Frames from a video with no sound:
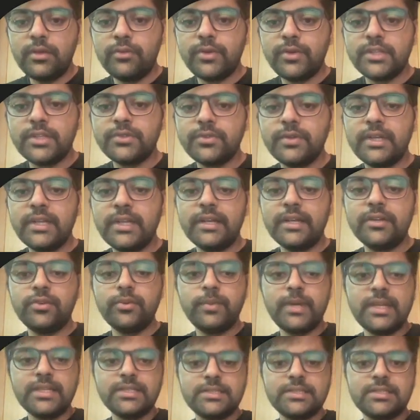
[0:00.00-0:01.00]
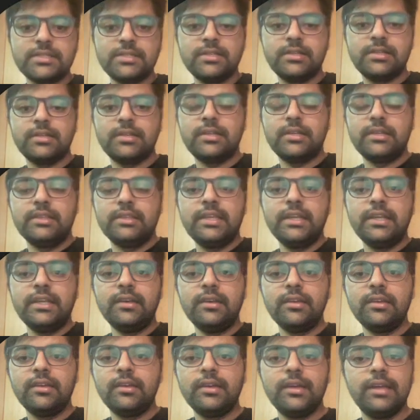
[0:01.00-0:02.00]
first will get to match. Then
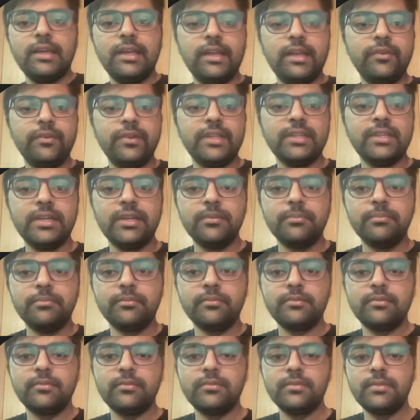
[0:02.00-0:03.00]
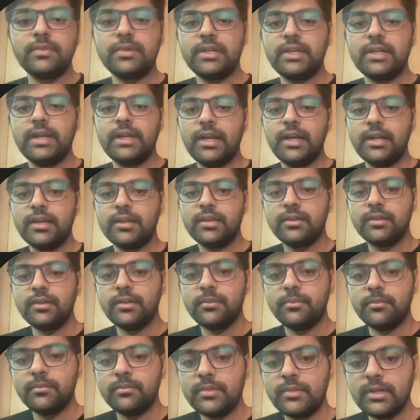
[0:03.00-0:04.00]
11th game, right?
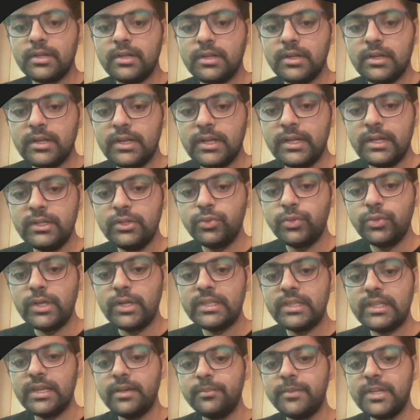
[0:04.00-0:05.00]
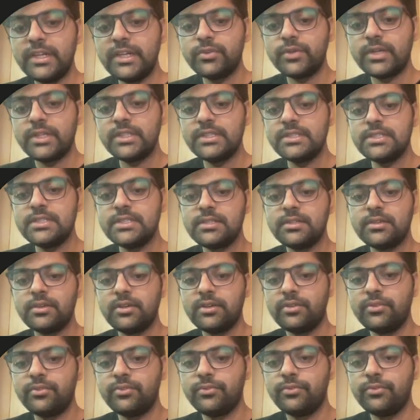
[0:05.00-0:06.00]
In 12th game, it was
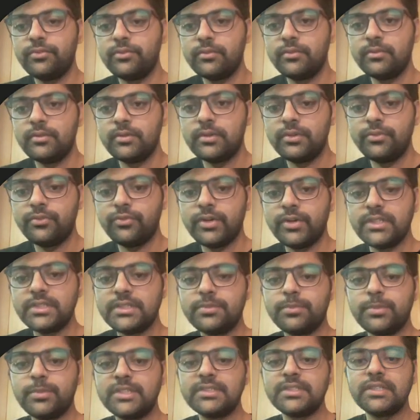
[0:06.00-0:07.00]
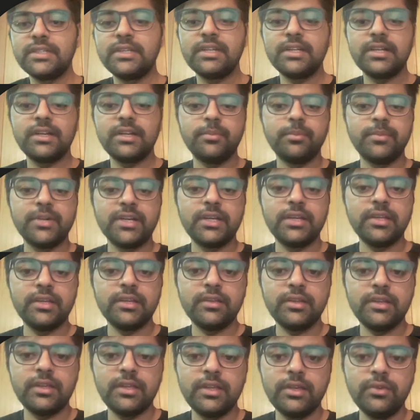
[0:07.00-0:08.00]
first person turn, but
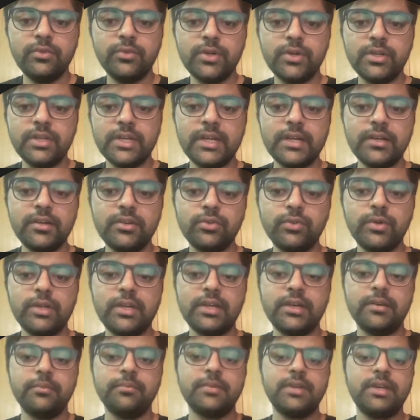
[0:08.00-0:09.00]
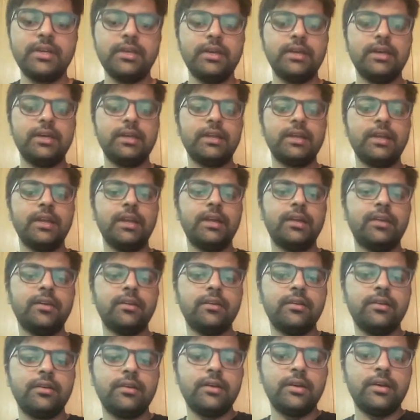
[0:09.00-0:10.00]
he won't get 12 game, right?
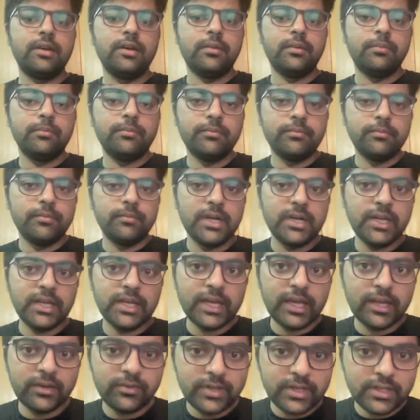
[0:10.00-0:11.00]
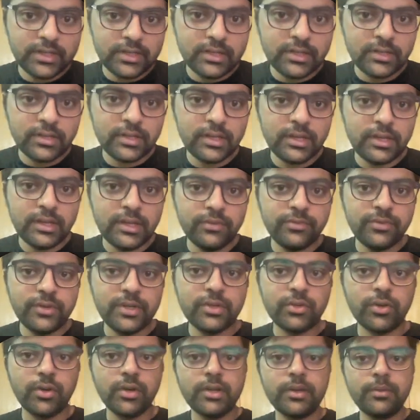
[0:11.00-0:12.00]
But can we, if we
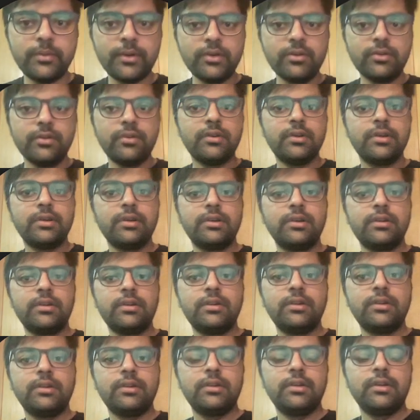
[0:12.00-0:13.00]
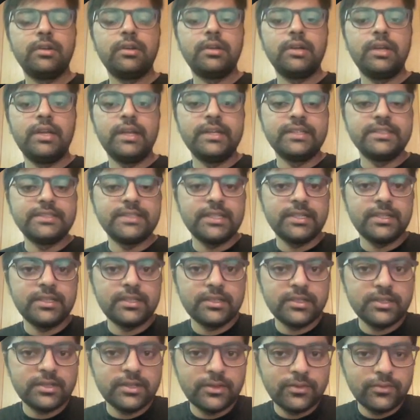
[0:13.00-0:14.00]
talk about, let's say
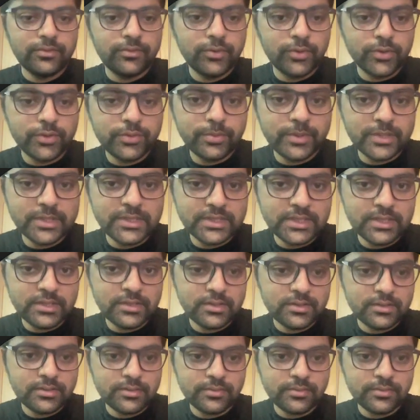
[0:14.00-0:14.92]
fourth person